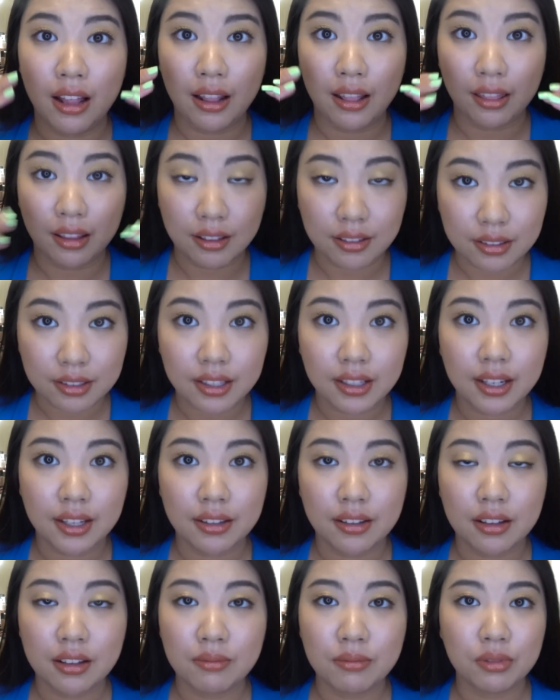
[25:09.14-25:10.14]

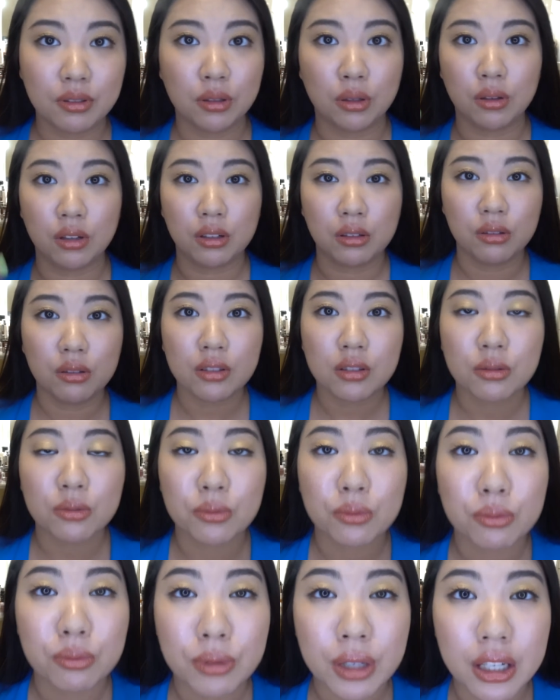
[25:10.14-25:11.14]
lengthening them so it looks
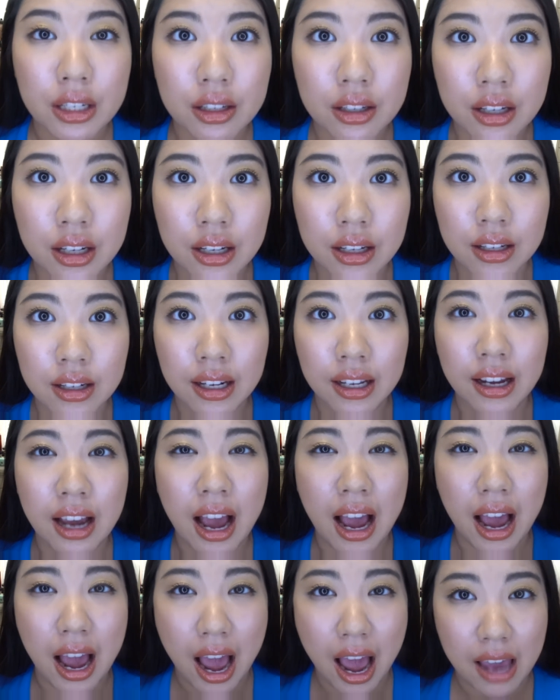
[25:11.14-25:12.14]
really good like
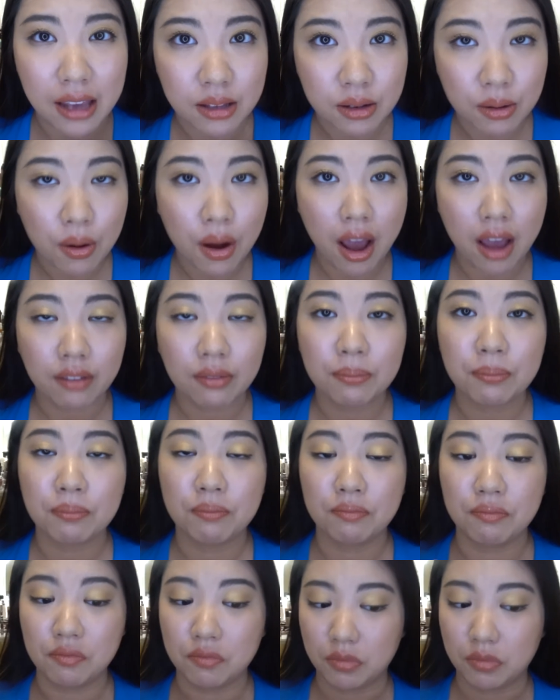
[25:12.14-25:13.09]
I don't have